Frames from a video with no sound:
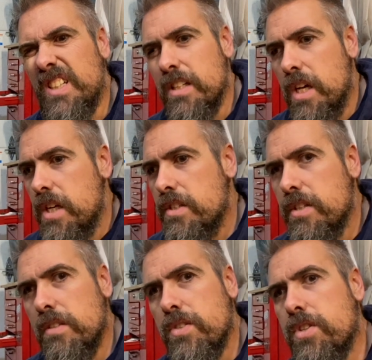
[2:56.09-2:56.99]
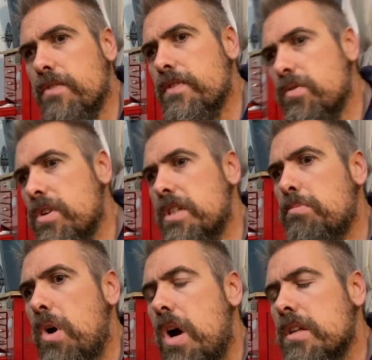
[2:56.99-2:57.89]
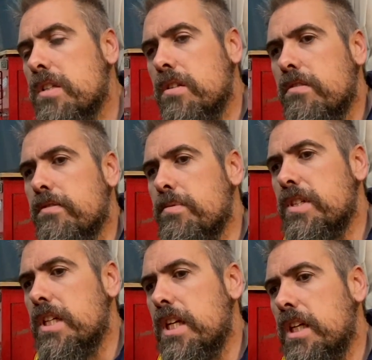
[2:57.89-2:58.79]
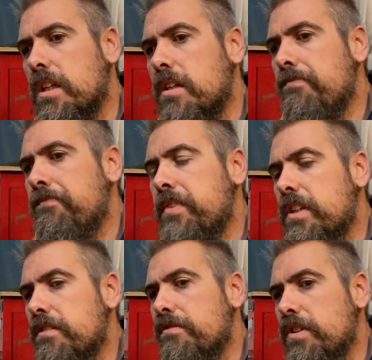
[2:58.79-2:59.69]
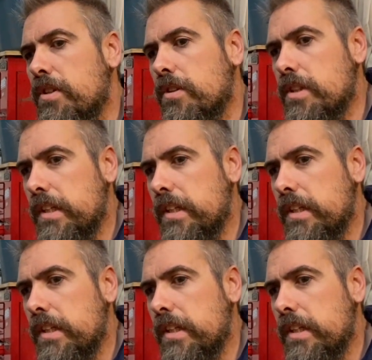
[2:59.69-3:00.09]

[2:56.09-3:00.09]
Like just little surface rust spots, you know, from sitting in the field.